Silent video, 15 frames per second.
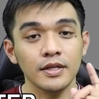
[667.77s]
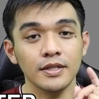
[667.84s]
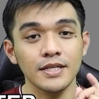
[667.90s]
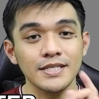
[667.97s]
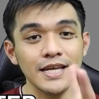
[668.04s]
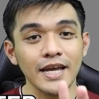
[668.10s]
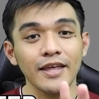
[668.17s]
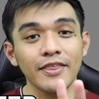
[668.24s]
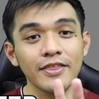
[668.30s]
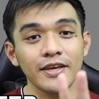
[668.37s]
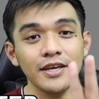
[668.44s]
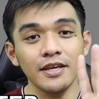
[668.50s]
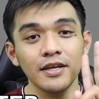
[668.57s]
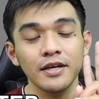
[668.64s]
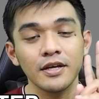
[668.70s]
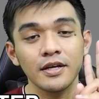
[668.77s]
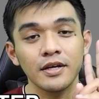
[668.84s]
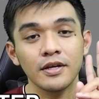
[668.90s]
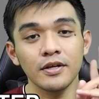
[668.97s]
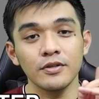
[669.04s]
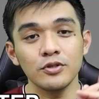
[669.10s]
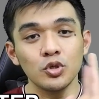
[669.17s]
The second thing,
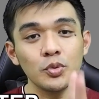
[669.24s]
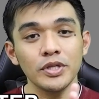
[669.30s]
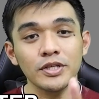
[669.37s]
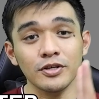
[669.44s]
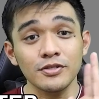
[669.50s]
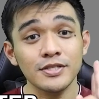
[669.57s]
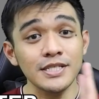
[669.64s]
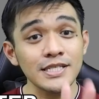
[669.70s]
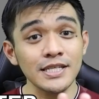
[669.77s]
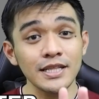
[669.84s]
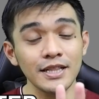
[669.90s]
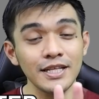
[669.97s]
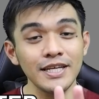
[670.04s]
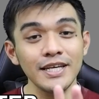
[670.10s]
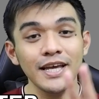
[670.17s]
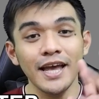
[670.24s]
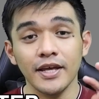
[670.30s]
do it consistently.